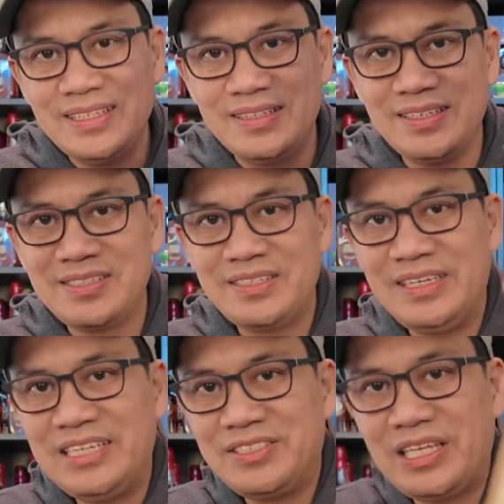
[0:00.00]
this
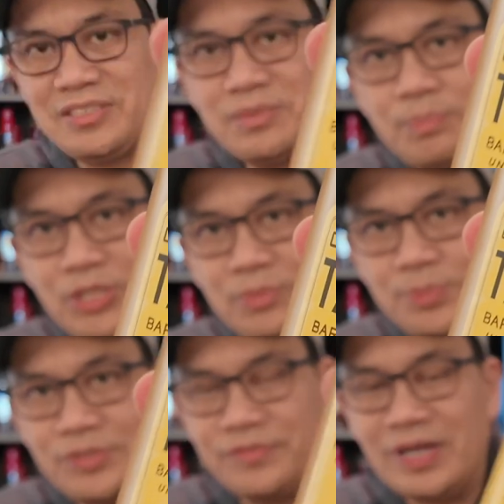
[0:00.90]
E.H. Taylor barrel
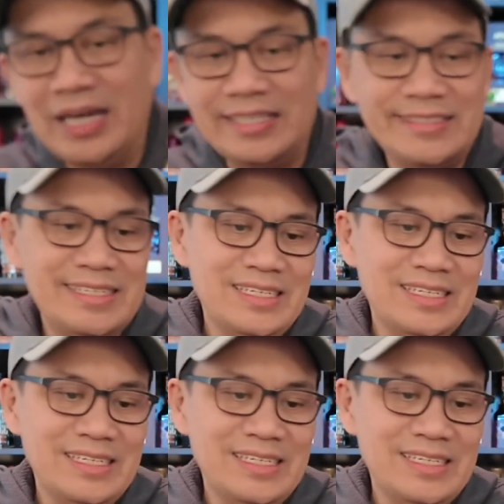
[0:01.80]
proof rye.